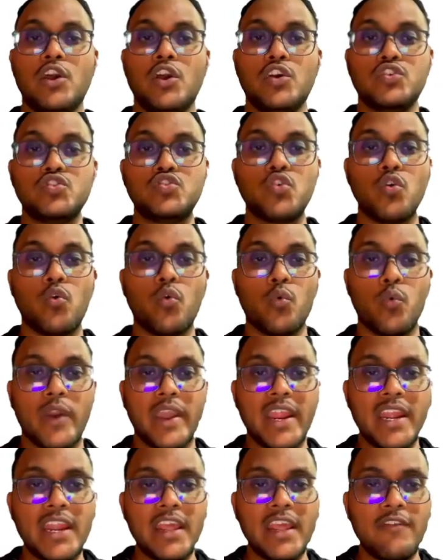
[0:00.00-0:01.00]
So
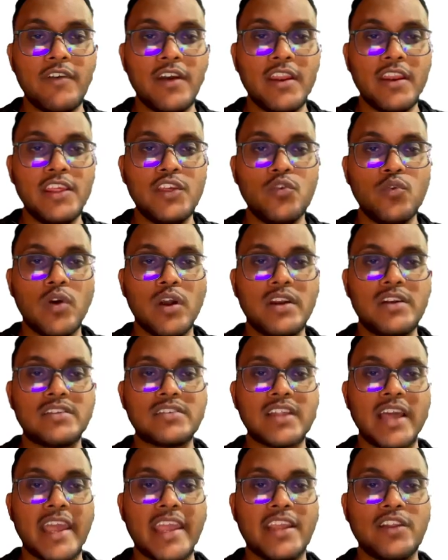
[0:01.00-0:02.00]
whenever you are
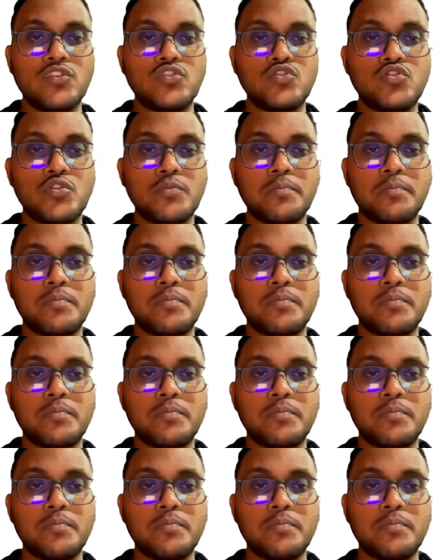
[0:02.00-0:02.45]
trying to